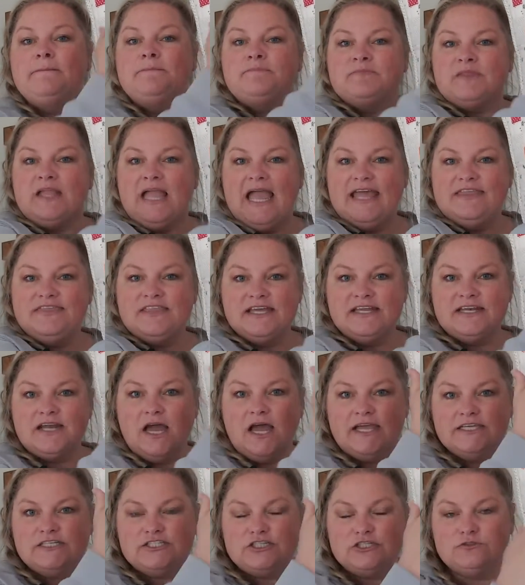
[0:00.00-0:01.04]
And then
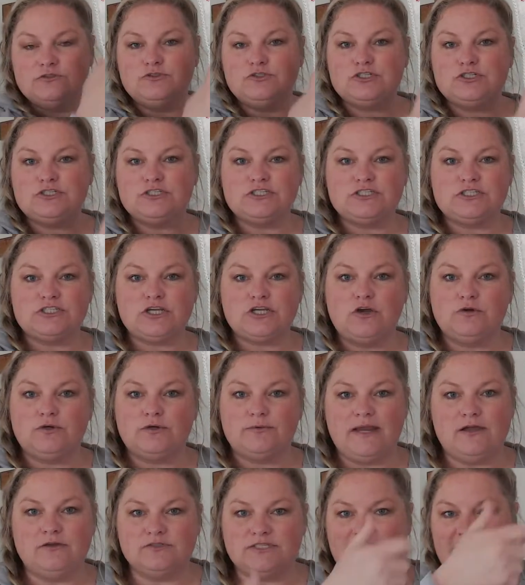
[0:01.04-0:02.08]
I do just go
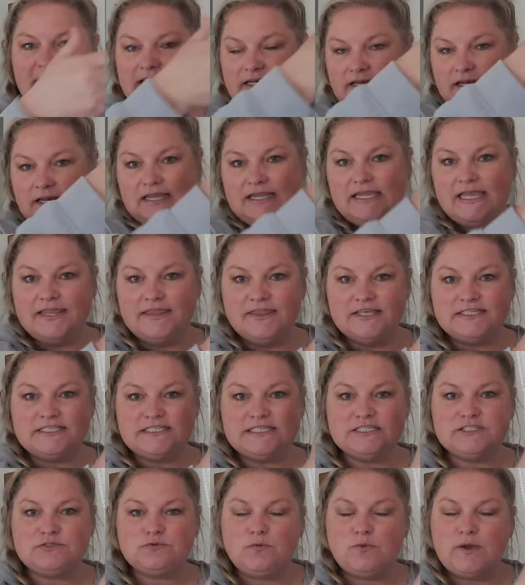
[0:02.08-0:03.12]
around, and again, this
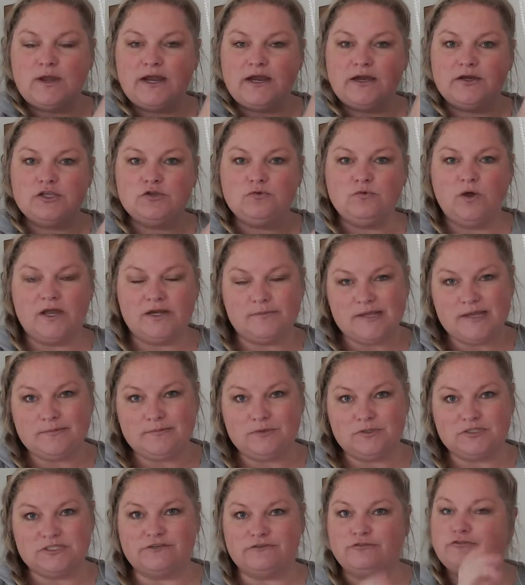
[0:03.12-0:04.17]
is where you want to be
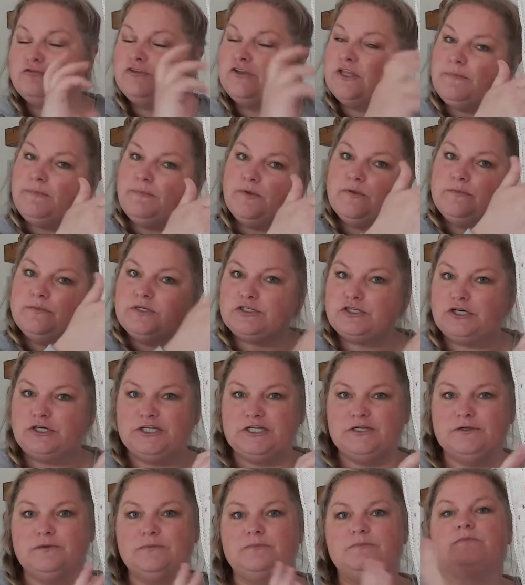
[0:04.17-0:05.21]
able to flip them and turn
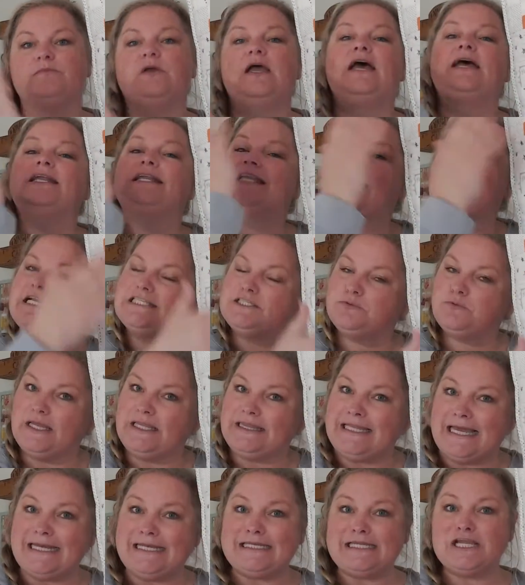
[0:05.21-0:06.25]
them, and that's why
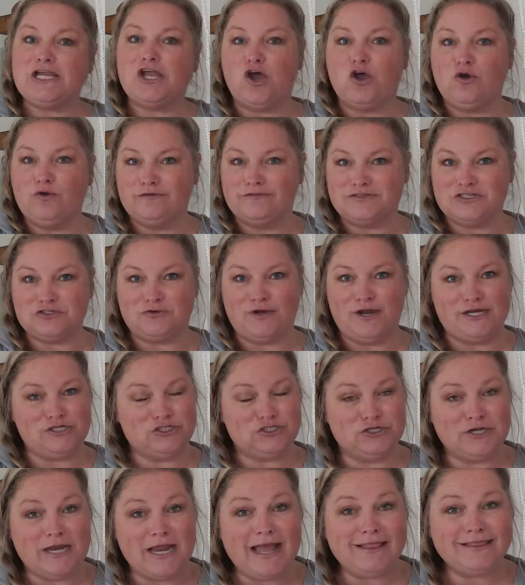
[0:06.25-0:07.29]
letting go of
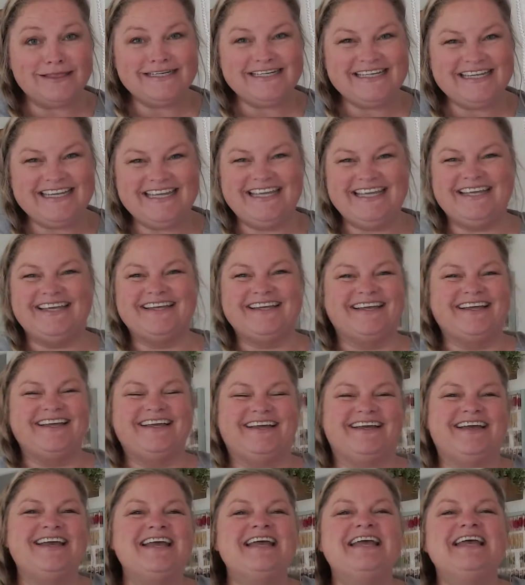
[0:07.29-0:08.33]
directionality
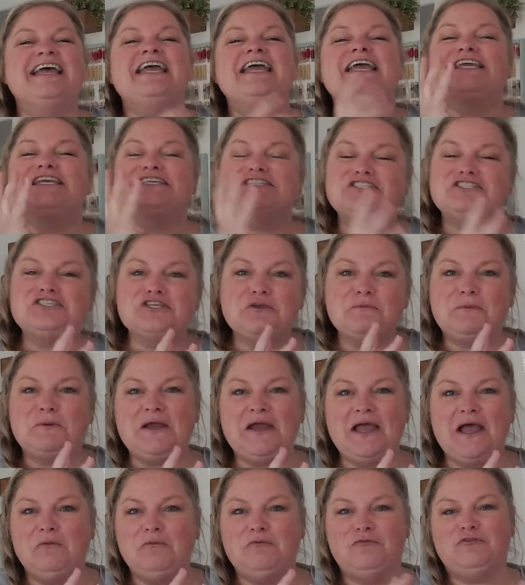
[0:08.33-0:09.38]
is super
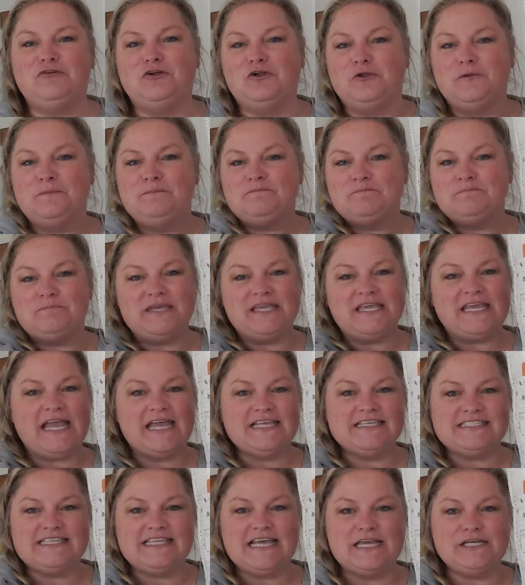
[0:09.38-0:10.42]
helpful,
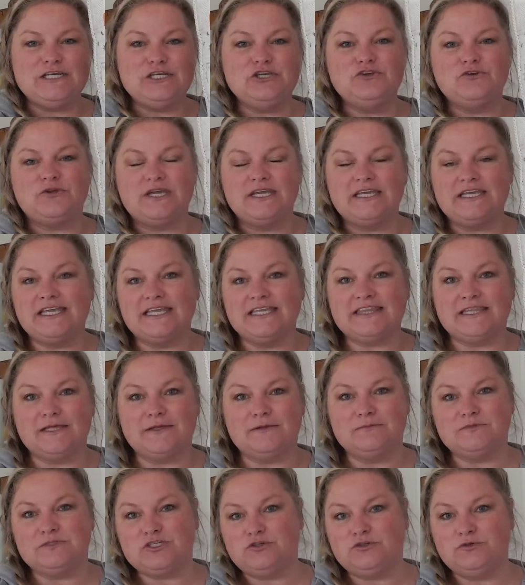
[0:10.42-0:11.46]
because then you can get
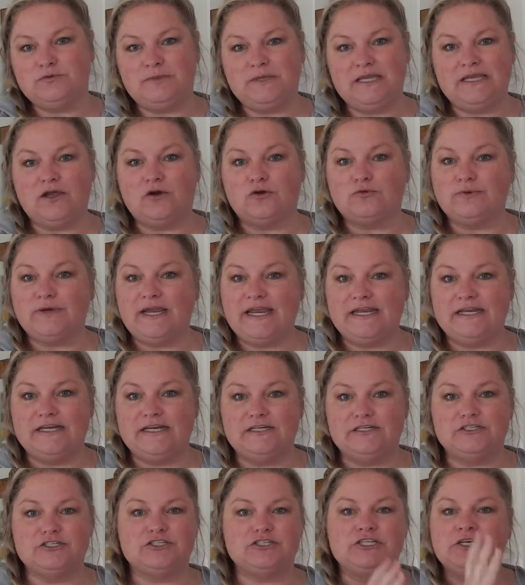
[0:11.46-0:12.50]
them to be
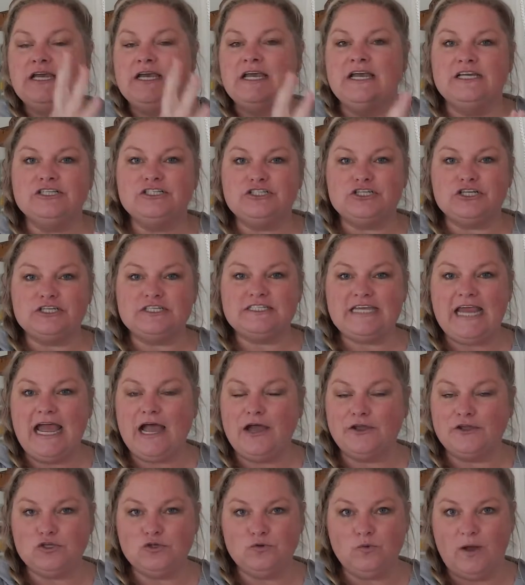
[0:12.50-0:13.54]
arranged just
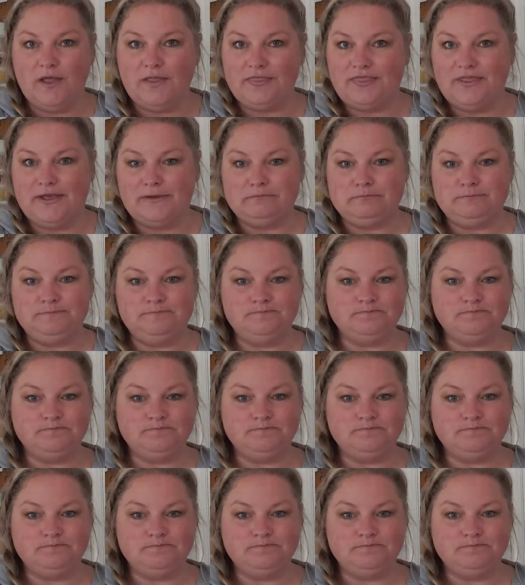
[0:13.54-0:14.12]
how you want them.